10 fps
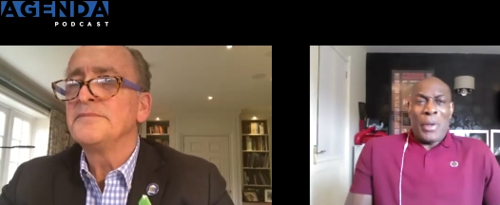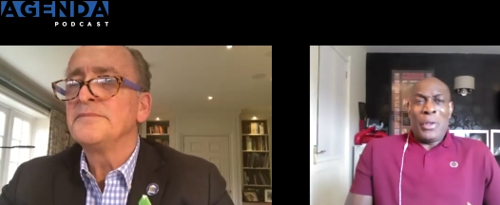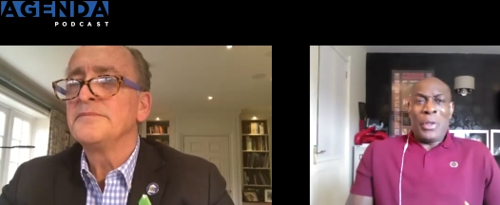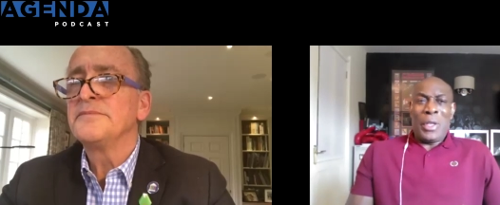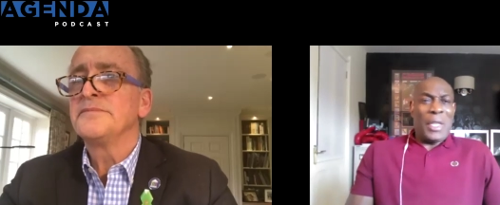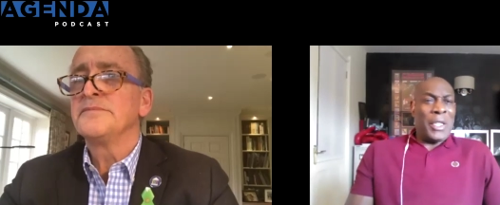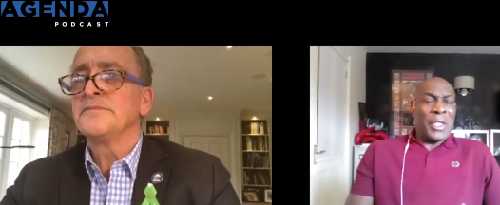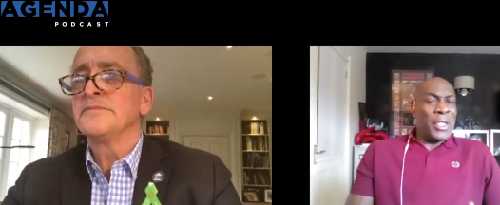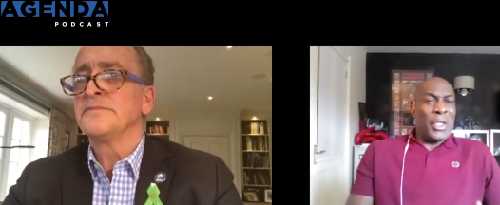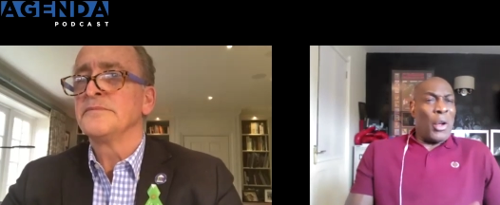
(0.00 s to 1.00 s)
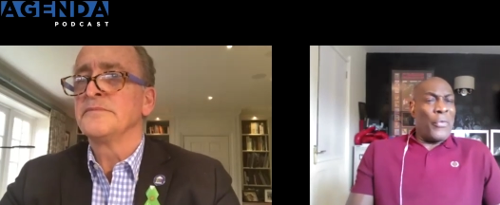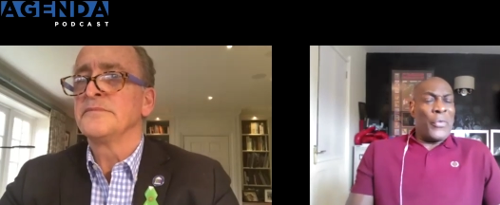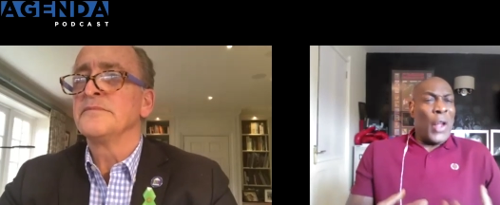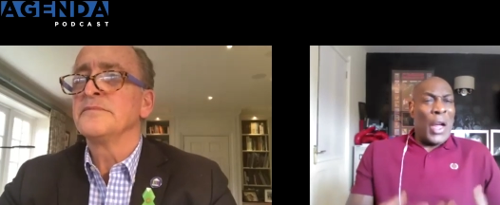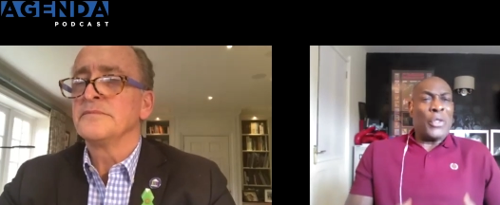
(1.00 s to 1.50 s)
Speaker 1: and it's not
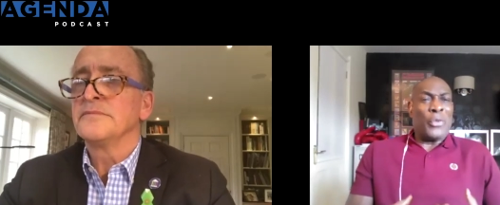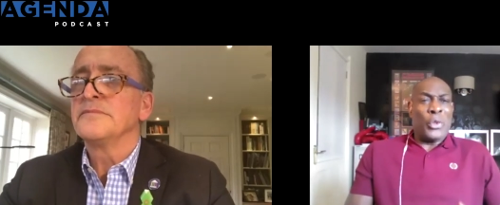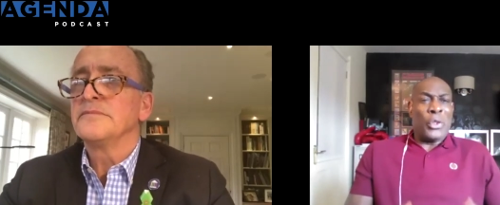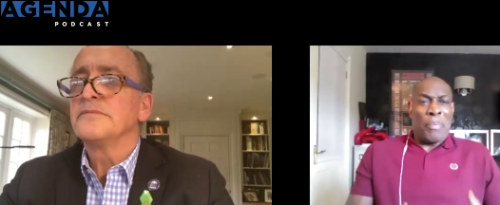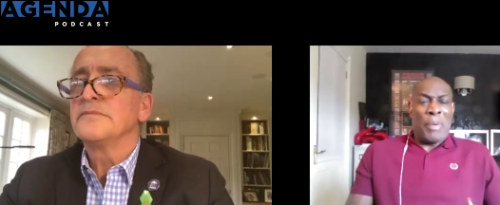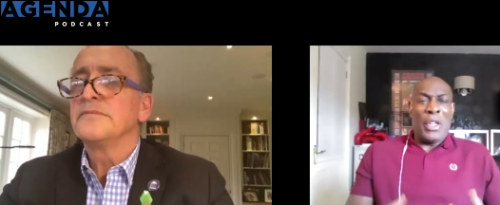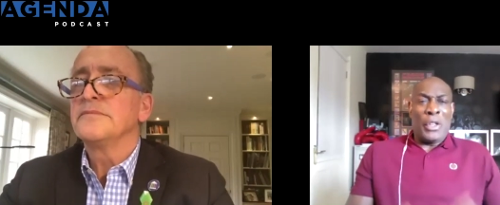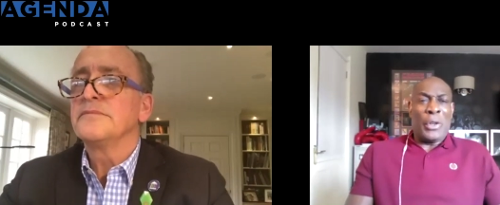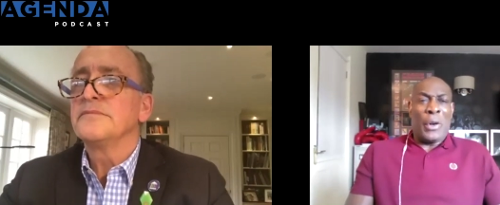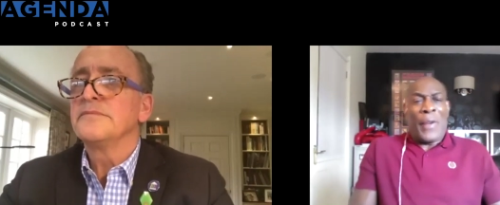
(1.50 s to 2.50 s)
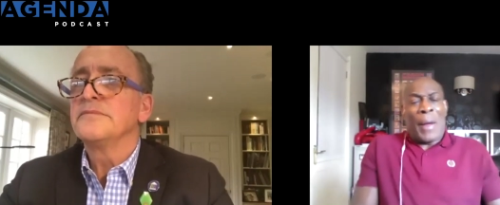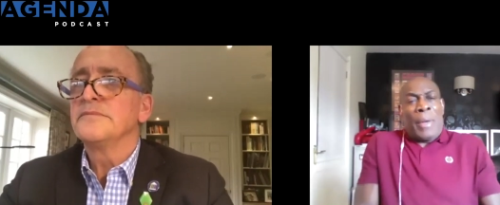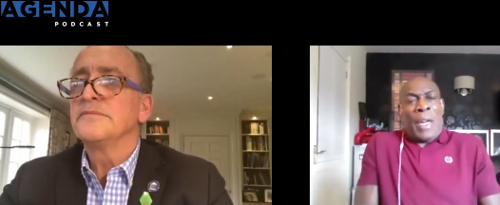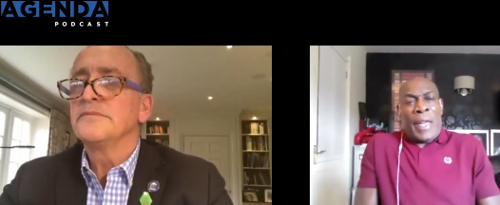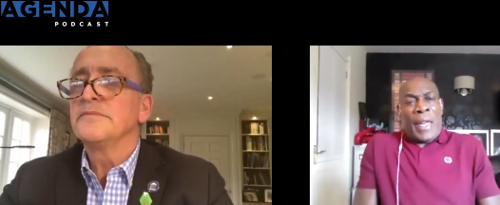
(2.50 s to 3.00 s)
nice for you to beat yourself
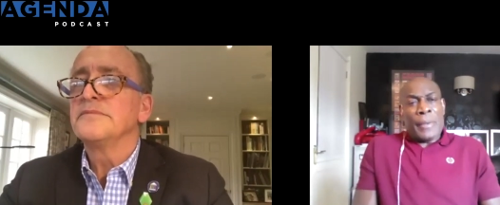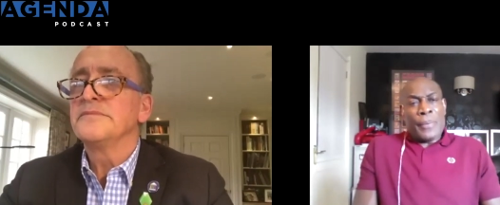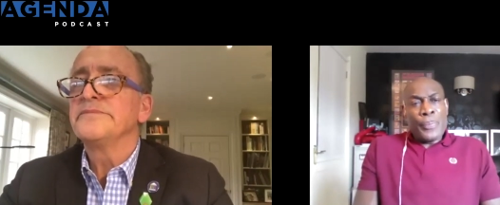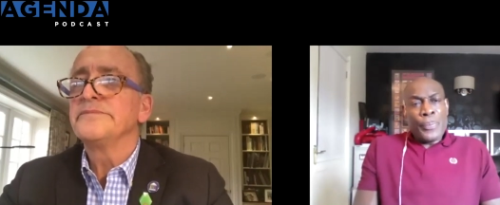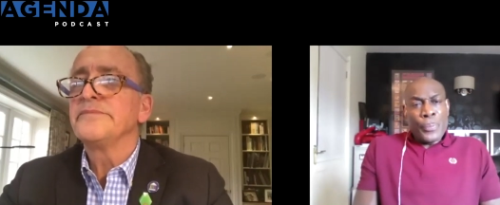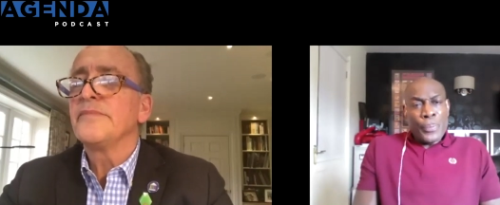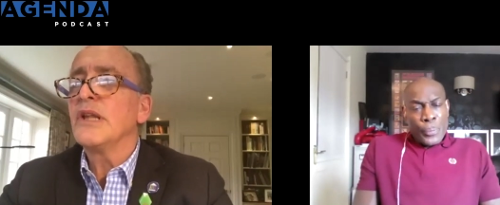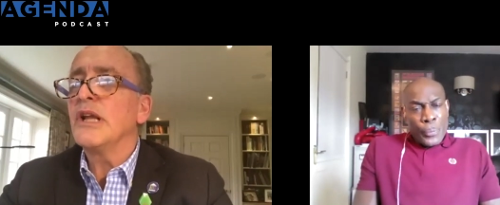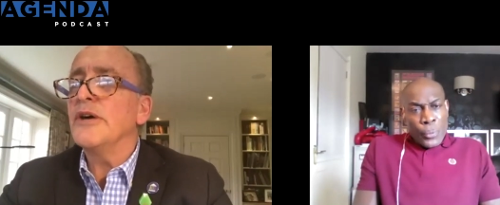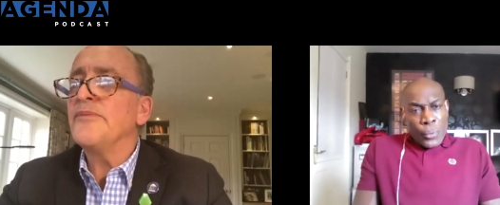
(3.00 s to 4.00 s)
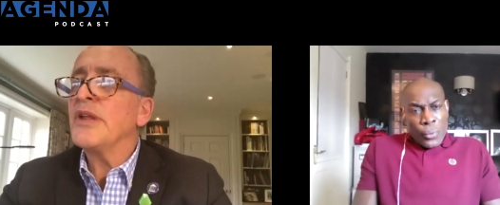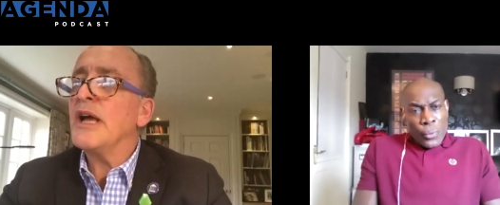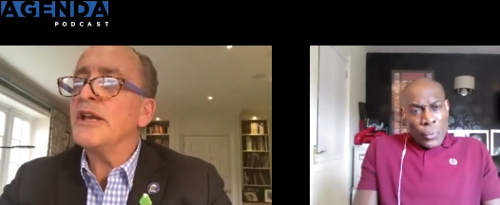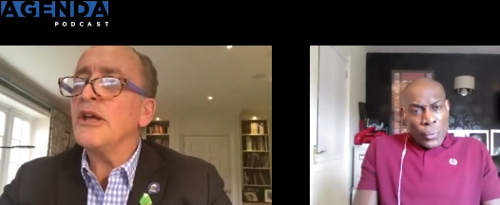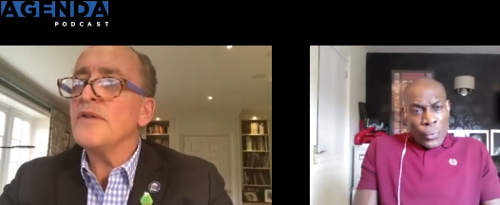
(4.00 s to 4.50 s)
Speaker 2: up like that. No,
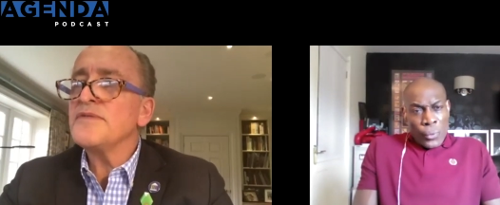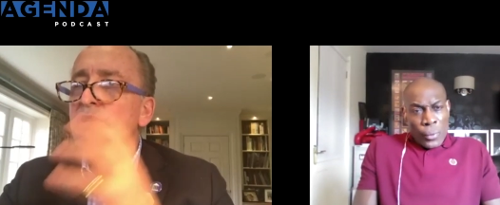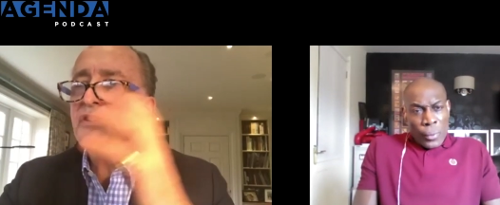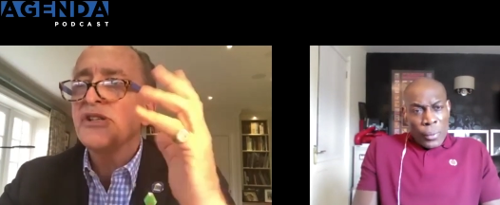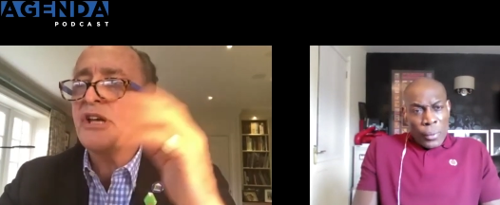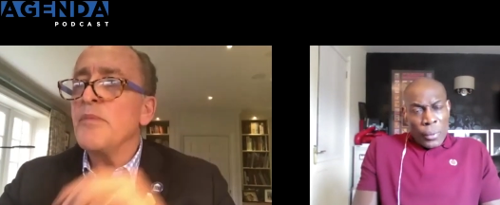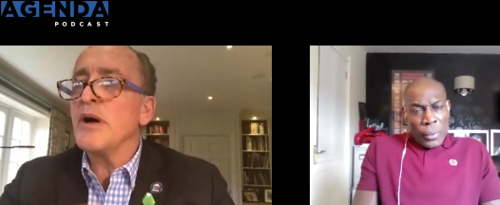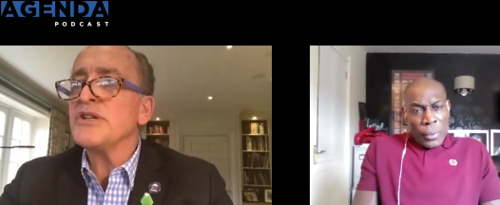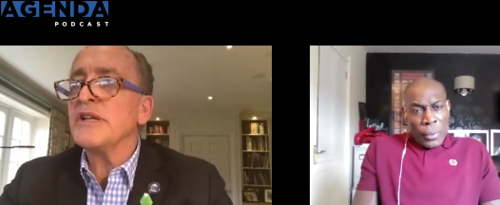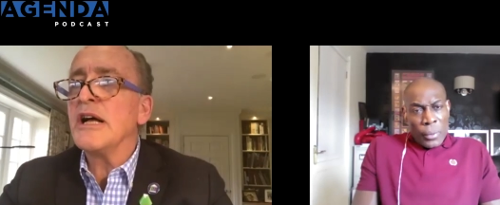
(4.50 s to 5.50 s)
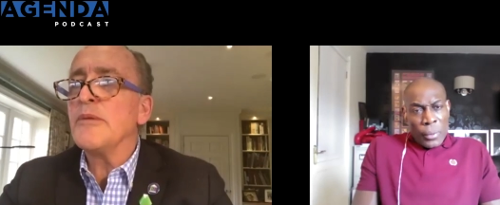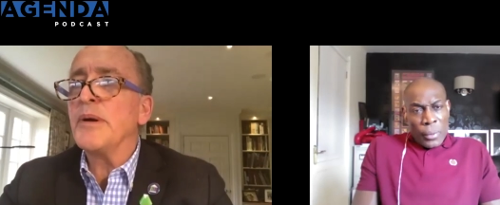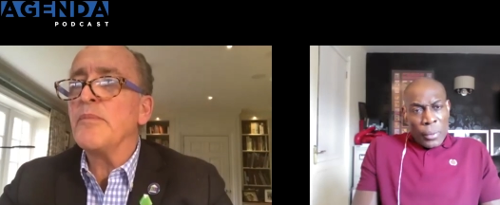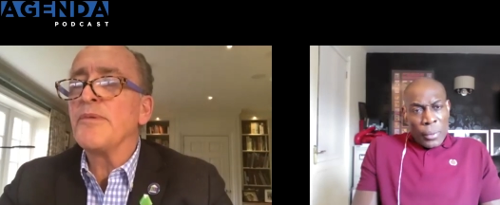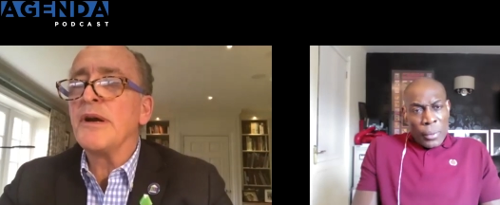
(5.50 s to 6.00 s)
and you have done so much in
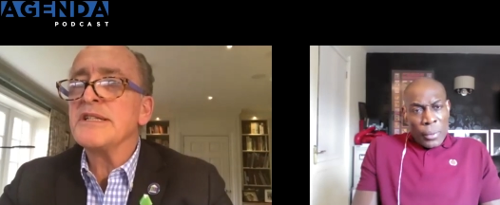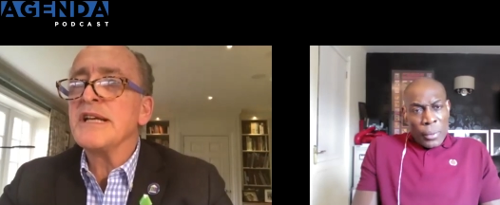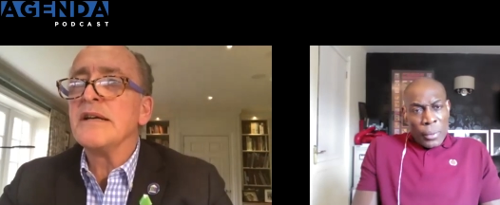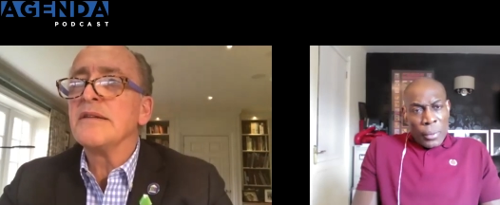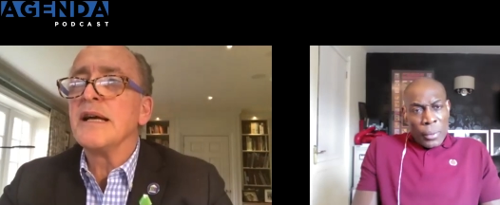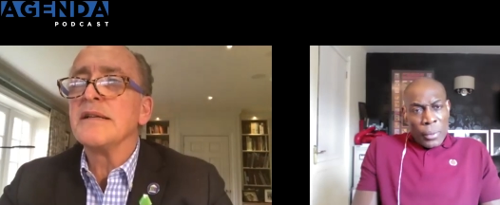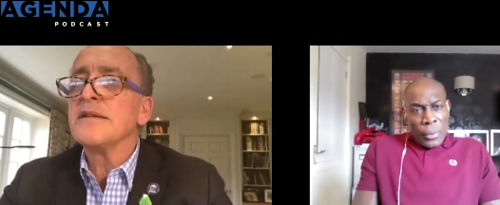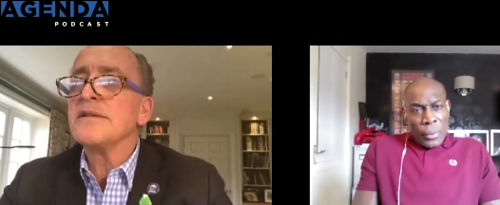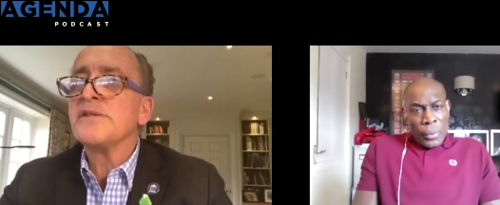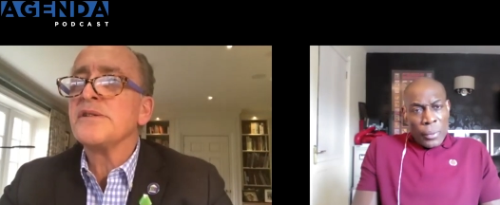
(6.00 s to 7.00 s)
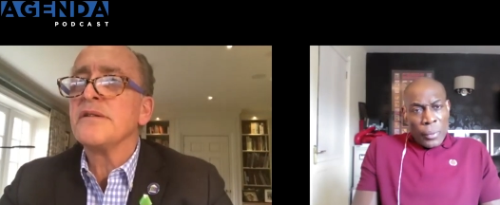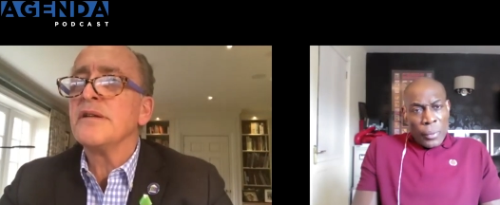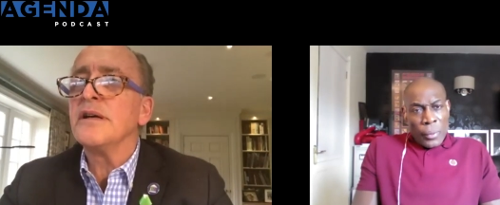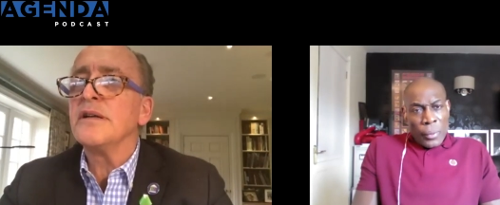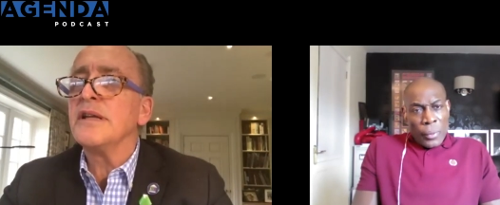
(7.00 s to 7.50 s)
helping break down that
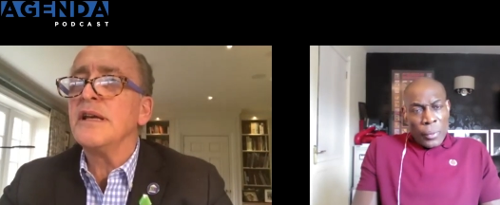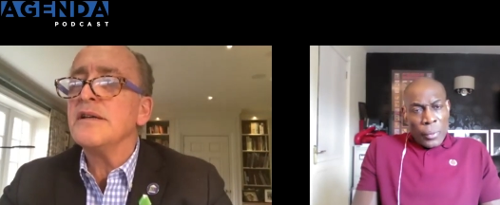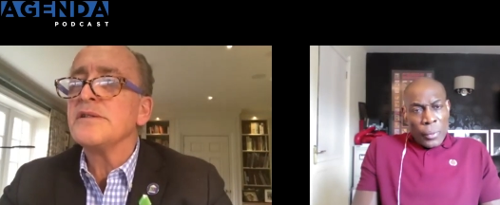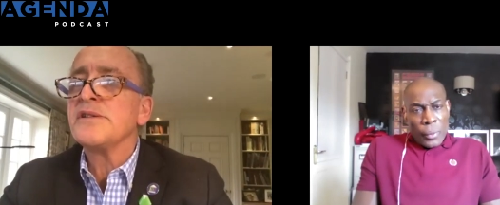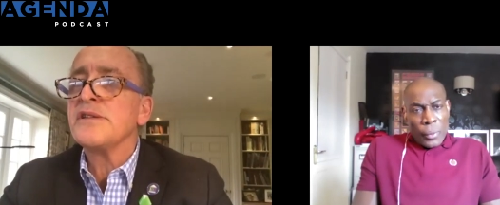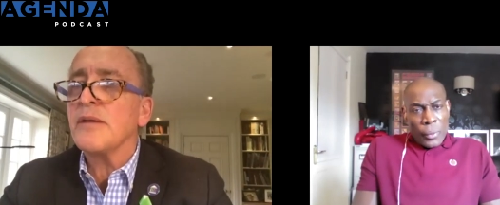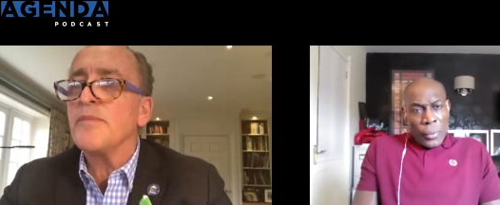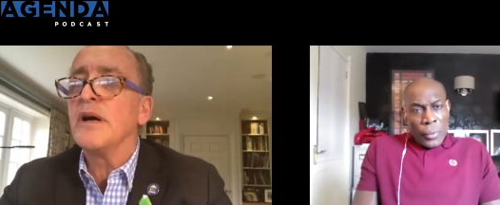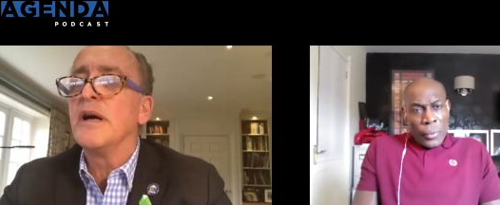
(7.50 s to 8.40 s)
uh, the stigma